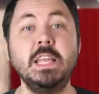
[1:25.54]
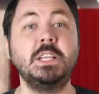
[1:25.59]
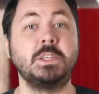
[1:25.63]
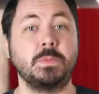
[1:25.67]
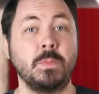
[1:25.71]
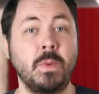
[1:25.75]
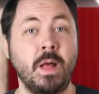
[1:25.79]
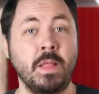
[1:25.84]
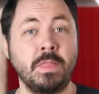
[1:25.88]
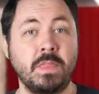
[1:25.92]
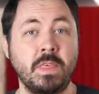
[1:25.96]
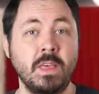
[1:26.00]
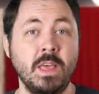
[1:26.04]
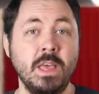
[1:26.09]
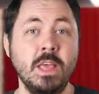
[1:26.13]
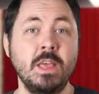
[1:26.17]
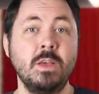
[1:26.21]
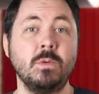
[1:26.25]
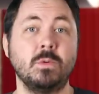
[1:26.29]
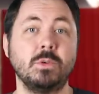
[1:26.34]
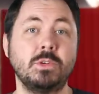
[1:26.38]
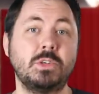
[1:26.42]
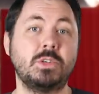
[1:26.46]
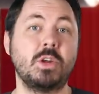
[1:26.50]
Each month,
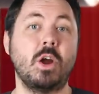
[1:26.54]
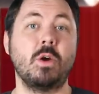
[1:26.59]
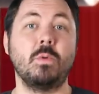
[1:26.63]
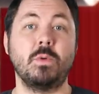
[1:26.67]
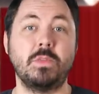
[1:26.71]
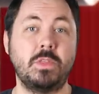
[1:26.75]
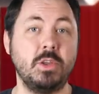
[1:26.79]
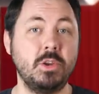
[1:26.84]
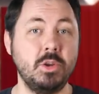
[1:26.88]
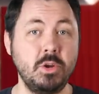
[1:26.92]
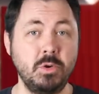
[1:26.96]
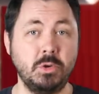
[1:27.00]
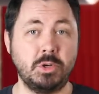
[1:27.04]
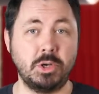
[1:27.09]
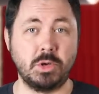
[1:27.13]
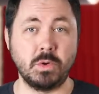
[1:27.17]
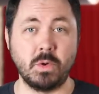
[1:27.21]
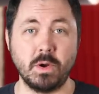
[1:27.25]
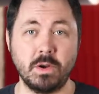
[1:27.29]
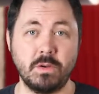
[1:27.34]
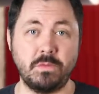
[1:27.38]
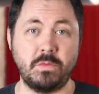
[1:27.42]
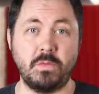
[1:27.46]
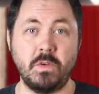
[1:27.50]
we'll start with a new
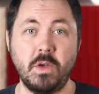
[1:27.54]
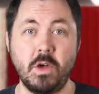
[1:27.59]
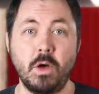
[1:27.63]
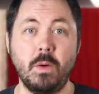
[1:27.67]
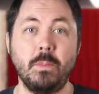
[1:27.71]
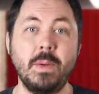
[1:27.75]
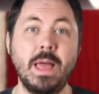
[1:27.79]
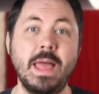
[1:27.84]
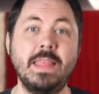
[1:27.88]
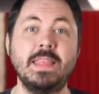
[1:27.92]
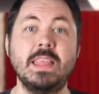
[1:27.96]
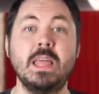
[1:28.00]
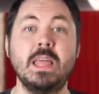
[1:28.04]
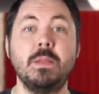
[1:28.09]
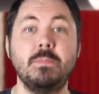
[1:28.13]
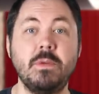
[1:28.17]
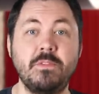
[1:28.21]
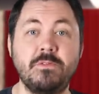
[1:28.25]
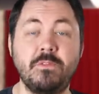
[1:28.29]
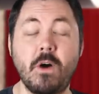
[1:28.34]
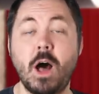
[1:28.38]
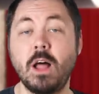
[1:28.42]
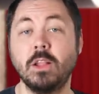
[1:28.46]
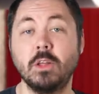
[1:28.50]
short film and then be
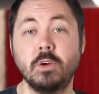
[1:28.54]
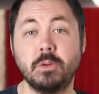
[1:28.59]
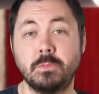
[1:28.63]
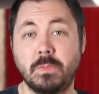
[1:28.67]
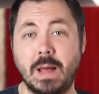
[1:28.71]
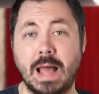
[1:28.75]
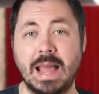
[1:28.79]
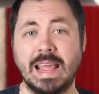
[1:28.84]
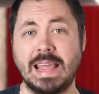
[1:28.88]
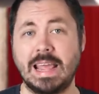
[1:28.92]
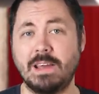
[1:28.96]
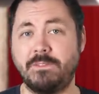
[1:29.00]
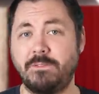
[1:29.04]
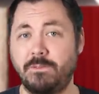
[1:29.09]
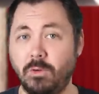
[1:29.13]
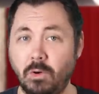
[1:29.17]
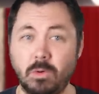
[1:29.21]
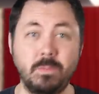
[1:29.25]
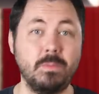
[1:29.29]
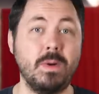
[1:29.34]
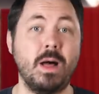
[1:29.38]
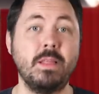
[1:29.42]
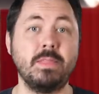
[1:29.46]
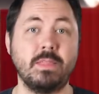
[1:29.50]
followed by a
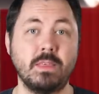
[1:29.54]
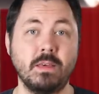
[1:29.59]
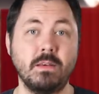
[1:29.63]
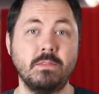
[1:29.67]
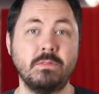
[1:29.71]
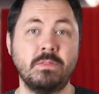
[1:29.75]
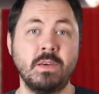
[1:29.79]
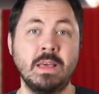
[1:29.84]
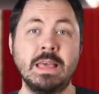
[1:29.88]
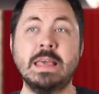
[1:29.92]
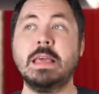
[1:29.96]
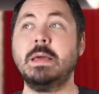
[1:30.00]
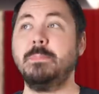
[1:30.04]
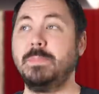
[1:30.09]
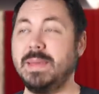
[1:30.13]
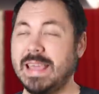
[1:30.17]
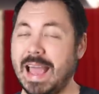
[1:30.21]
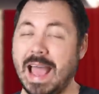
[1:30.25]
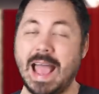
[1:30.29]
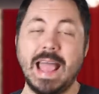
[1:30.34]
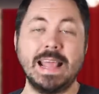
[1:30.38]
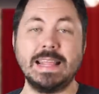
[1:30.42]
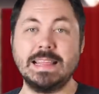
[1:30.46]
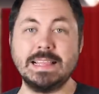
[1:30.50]
full month of
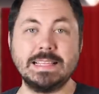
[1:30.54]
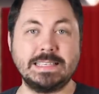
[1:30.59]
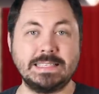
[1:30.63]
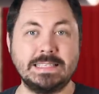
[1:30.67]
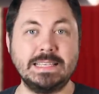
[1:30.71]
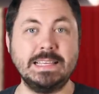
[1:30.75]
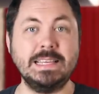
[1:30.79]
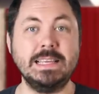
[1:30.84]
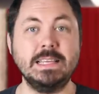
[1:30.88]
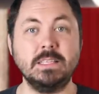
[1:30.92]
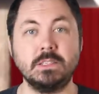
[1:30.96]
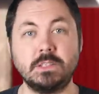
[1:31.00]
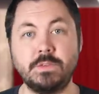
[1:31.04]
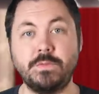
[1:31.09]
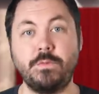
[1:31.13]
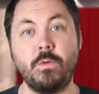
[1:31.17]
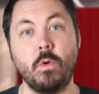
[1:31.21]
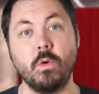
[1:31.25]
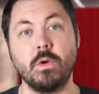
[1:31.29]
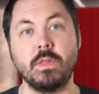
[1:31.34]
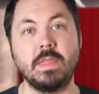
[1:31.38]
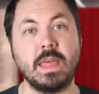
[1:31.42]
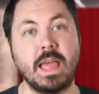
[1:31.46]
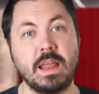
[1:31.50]
behind the scenes
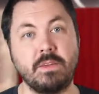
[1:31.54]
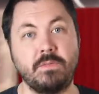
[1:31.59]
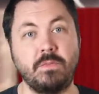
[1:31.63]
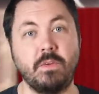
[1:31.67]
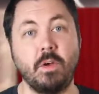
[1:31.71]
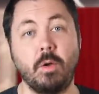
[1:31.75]
for that